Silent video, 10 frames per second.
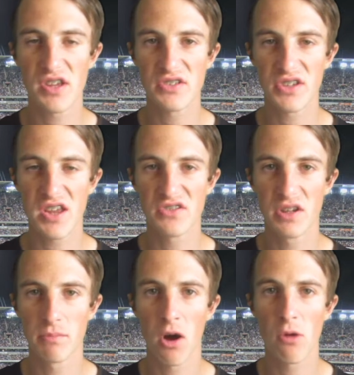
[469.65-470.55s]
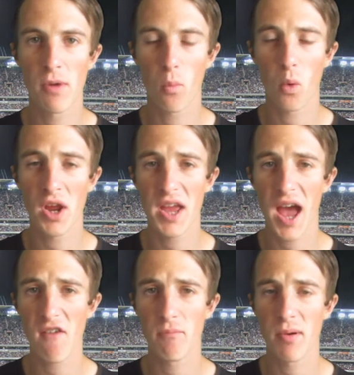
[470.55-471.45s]
This is the moment we
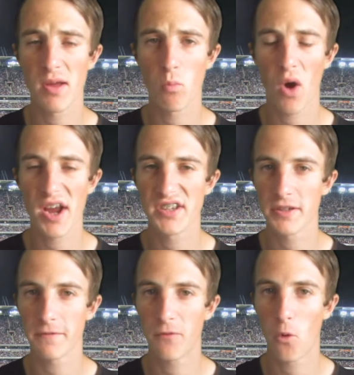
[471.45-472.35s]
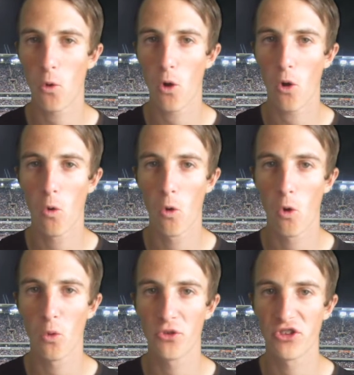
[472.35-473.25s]
have been waiting for
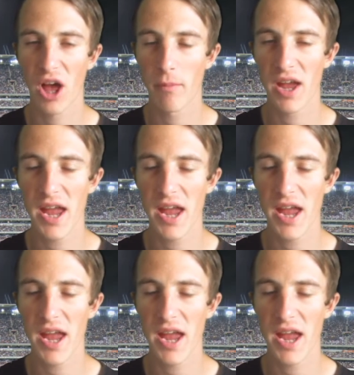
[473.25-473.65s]
all summer.